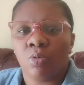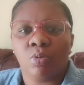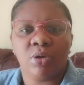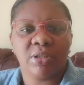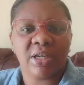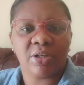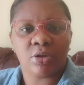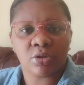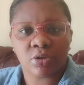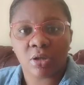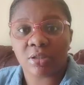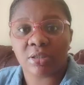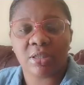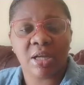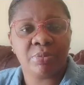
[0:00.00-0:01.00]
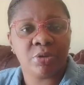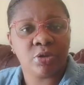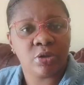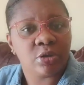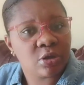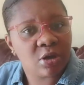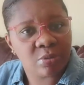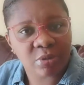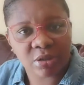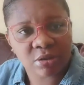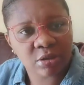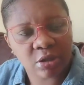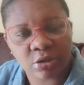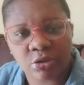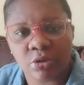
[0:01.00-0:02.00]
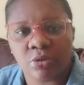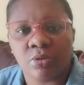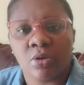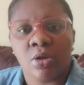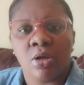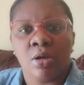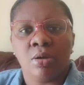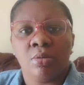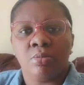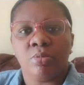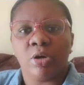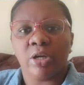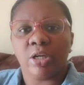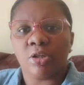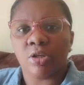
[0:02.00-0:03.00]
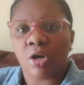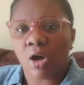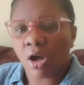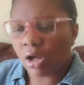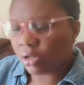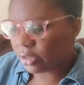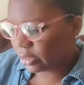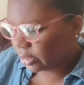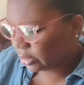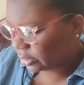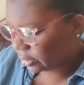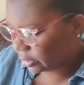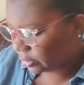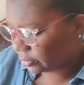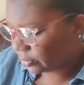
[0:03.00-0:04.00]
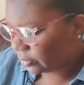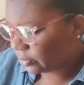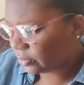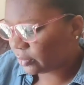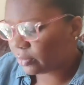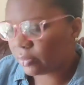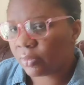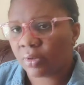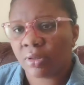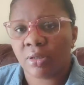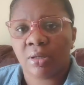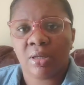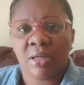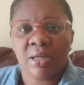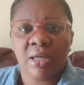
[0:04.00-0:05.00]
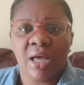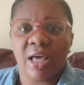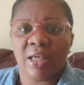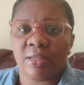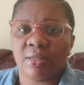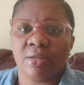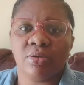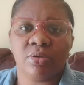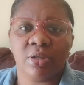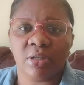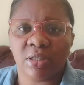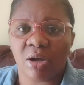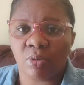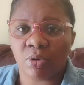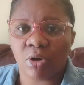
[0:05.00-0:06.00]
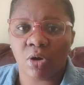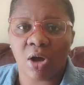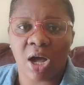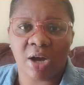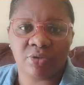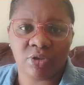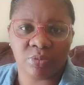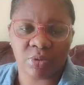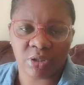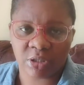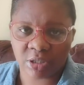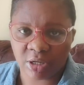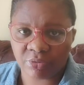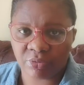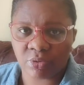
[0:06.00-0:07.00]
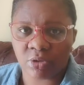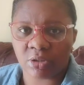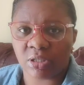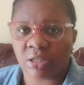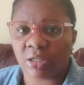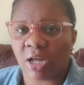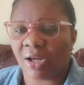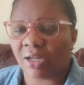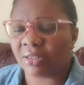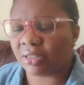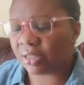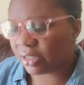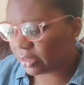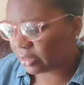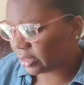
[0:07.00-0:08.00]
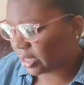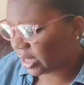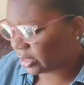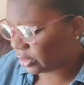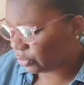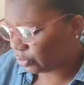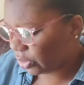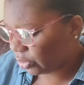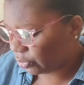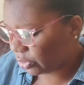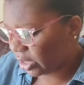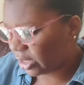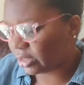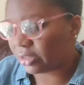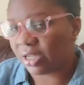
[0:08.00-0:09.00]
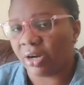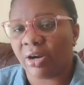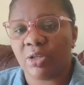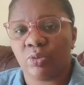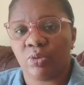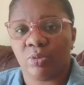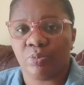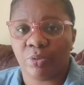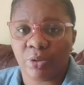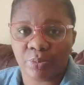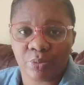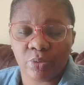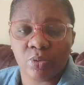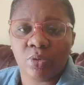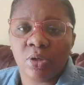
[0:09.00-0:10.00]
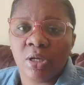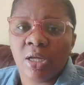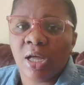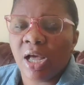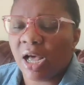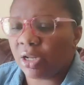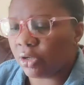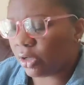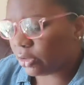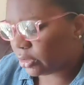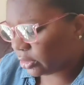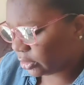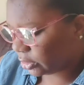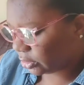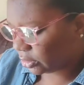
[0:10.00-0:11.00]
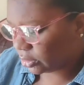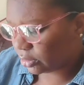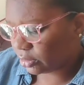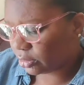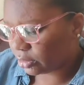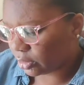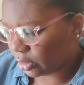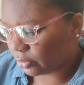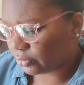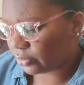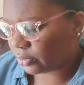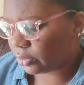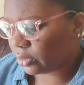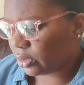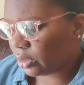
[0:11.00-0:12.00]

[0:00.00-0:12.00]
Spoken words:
What are your thoughts? Let me know in the comment section. But in all this, I still think that we all have to be careful in our dealings and the way we interact with people and all these stuff.